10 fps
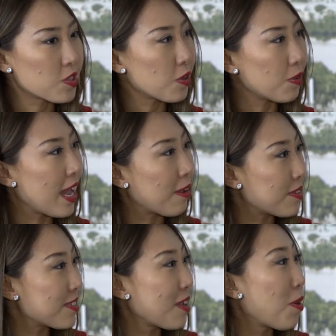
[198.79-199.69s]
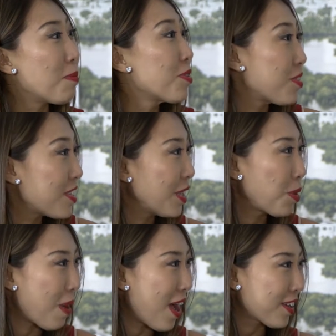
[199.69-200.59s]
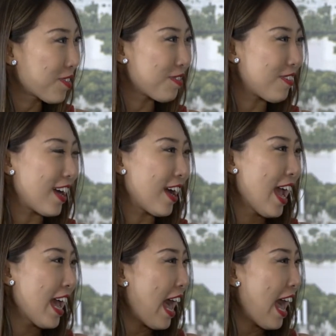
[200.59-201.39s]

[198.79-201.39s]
So now it's almost a tinderbox for fire.